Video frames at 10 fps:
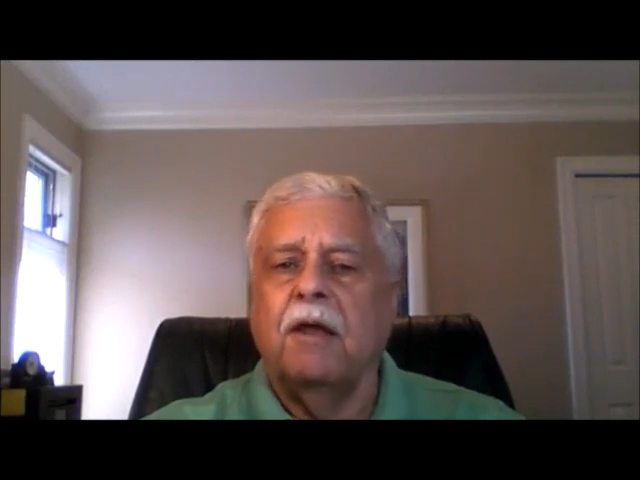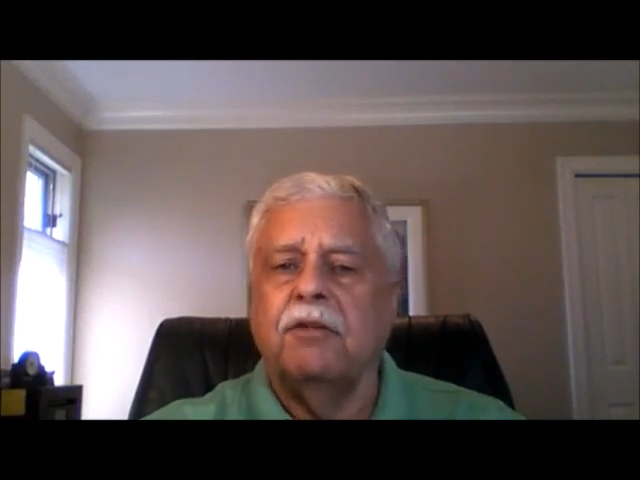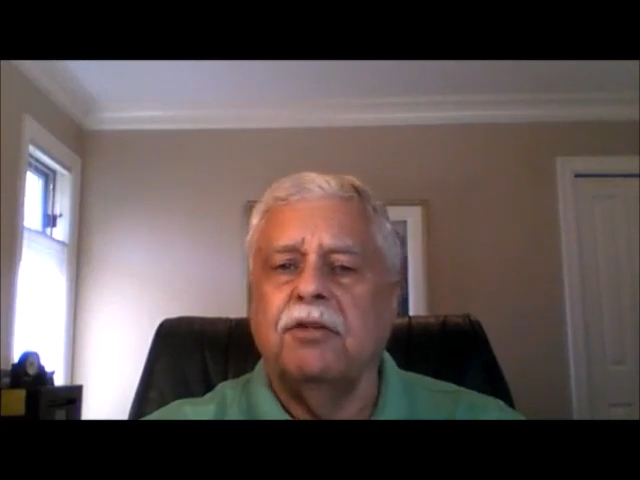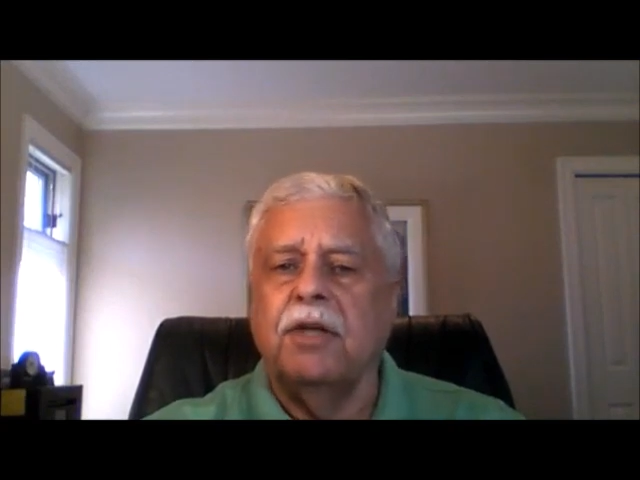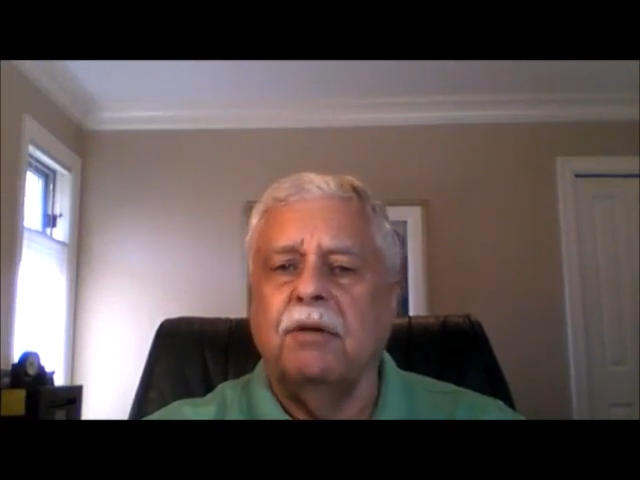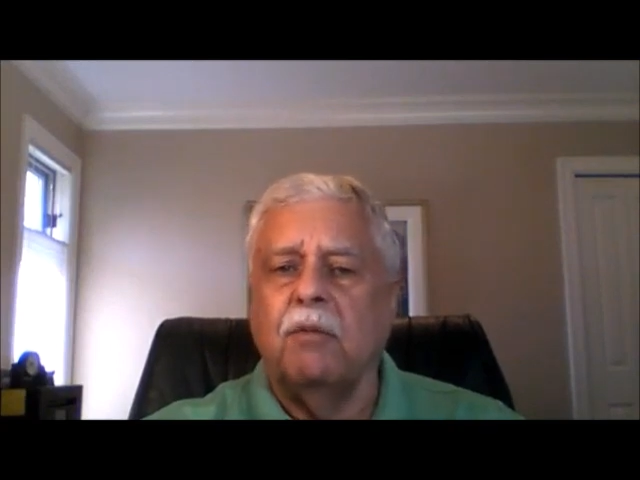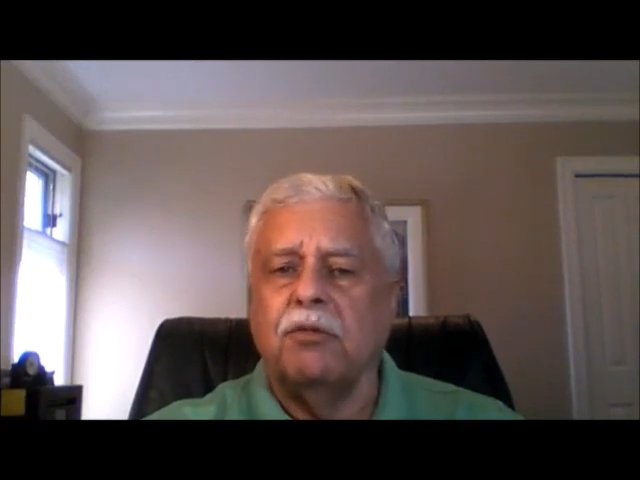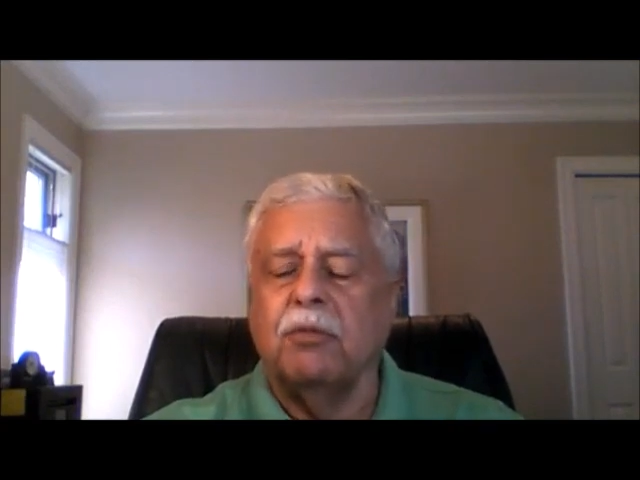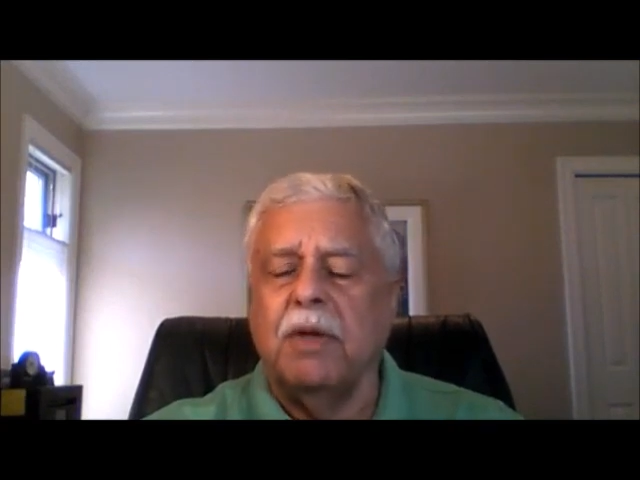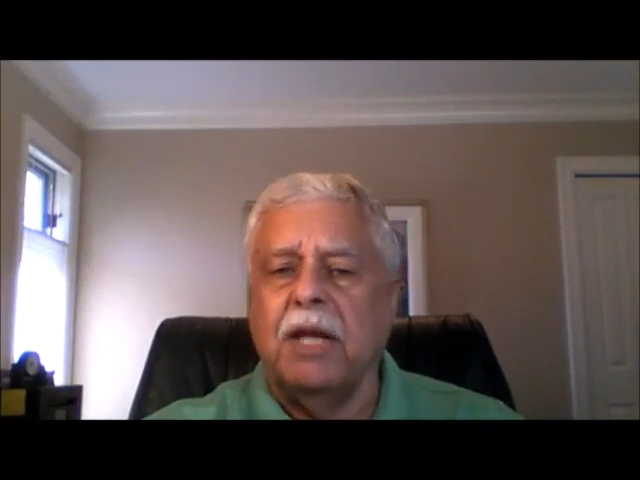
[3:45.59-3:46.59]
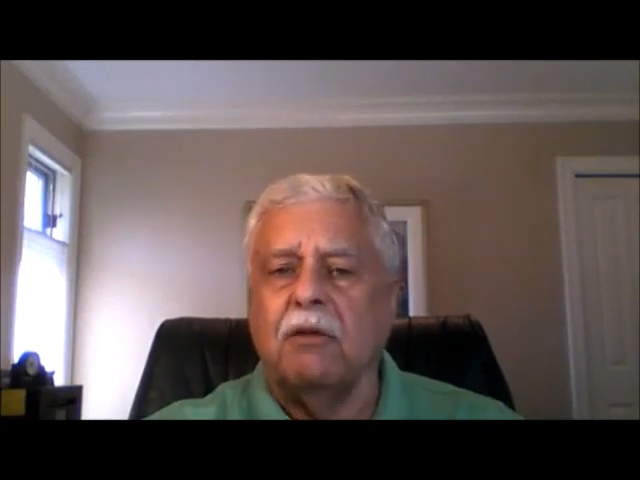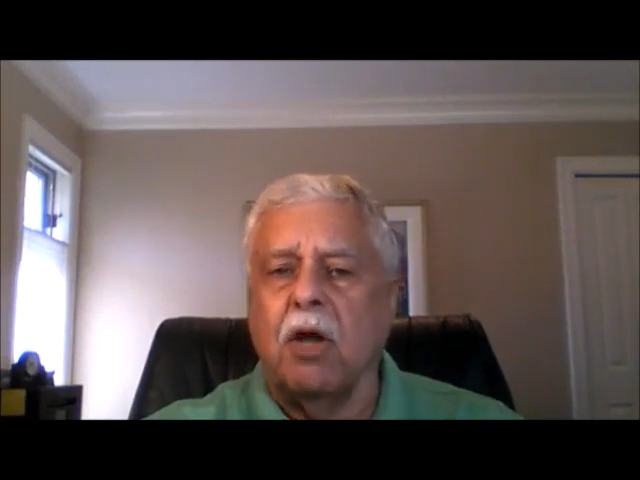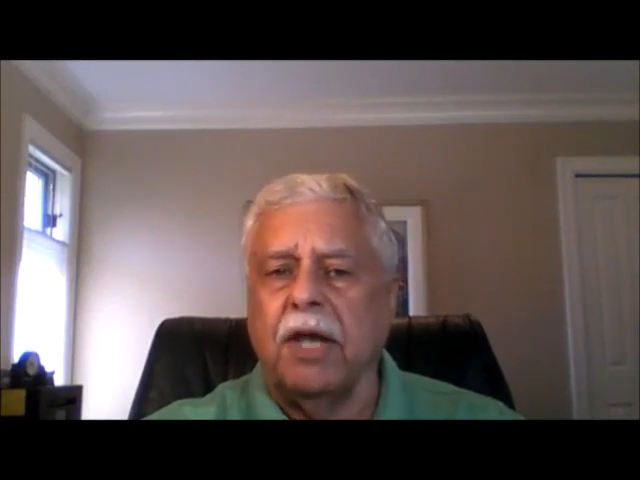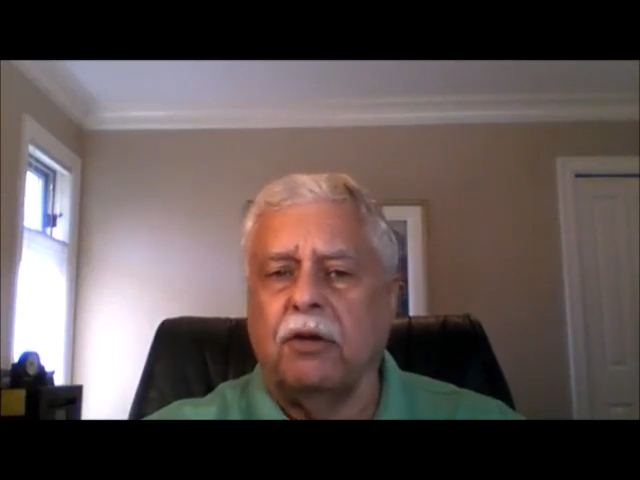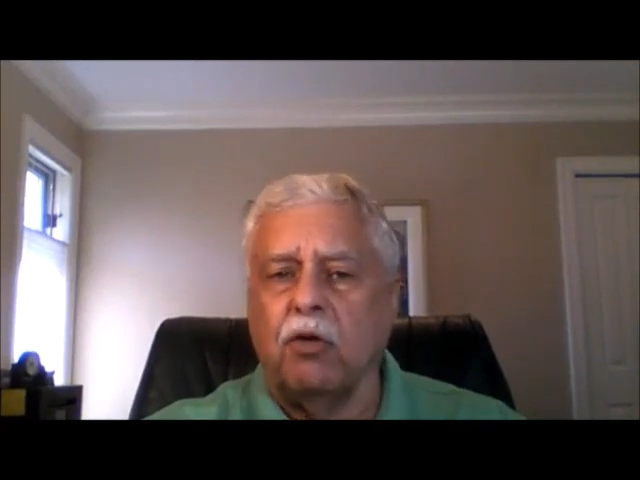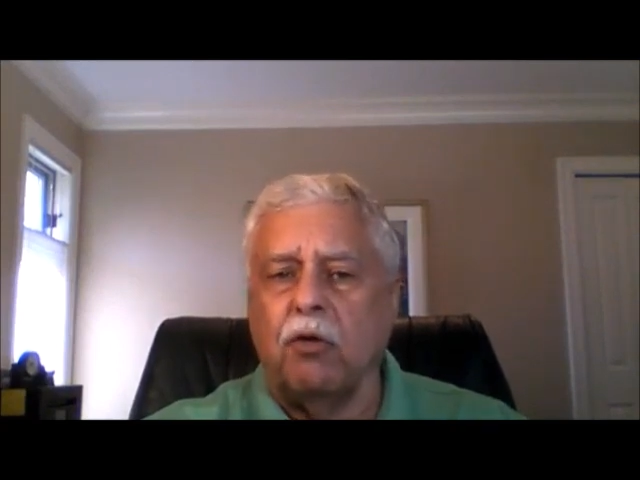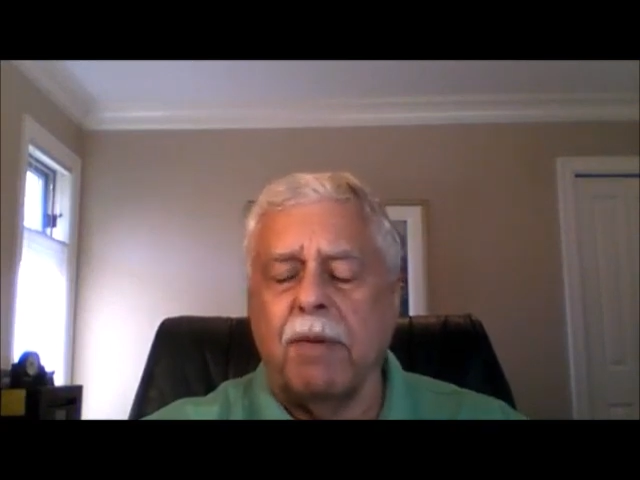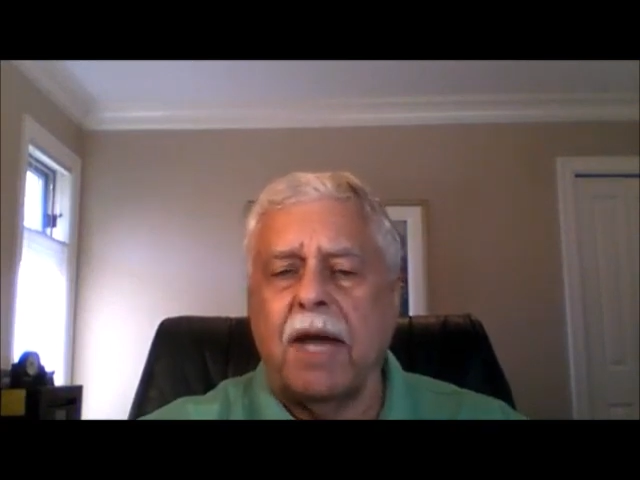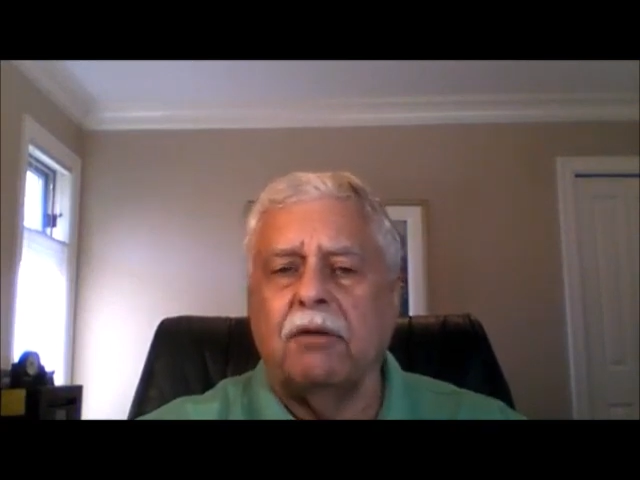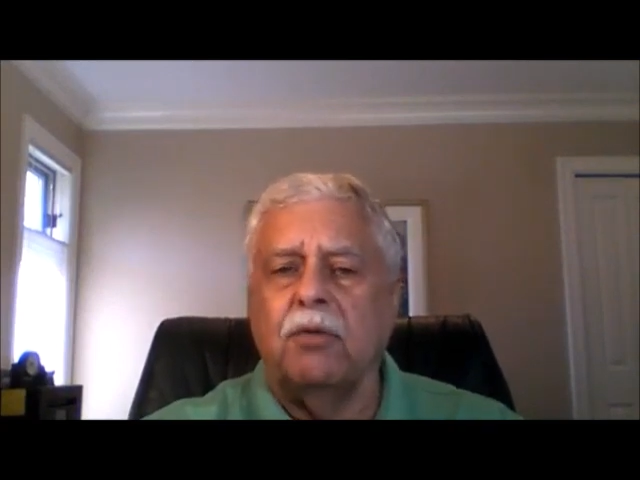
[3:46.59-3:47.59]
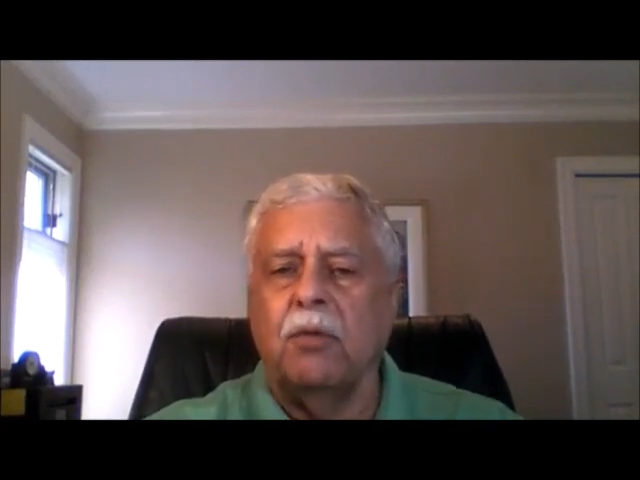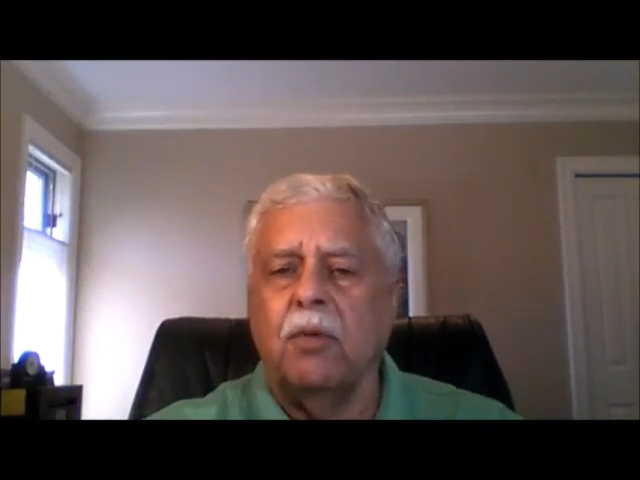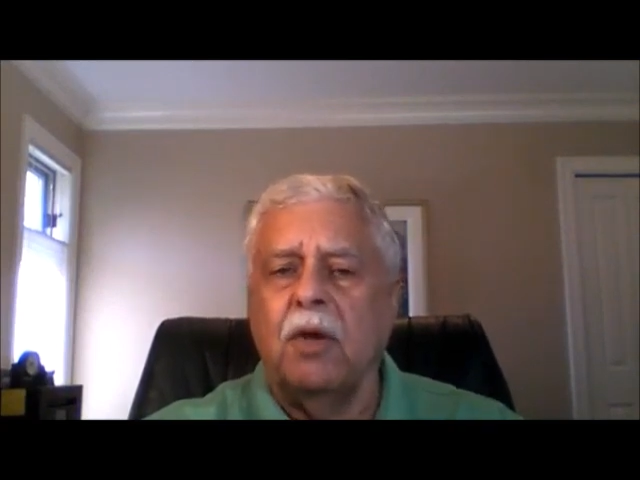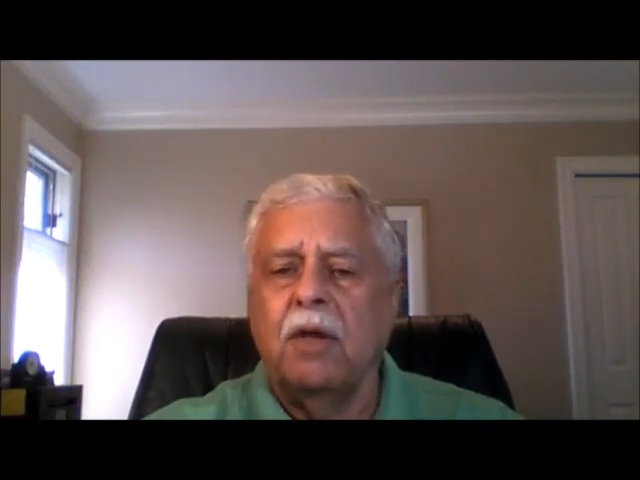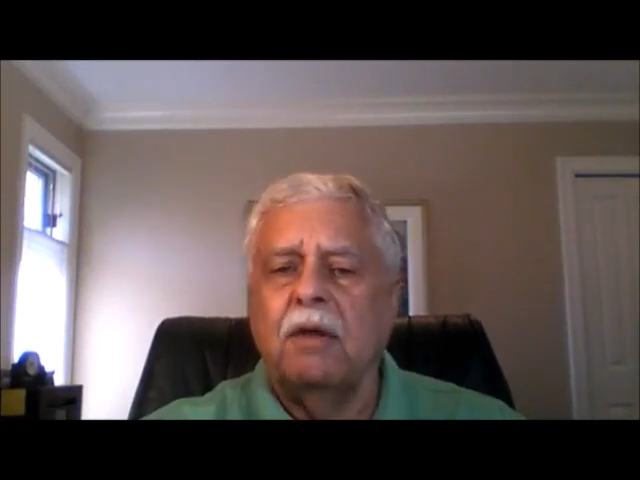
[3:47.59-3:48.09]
she was really longing to go back to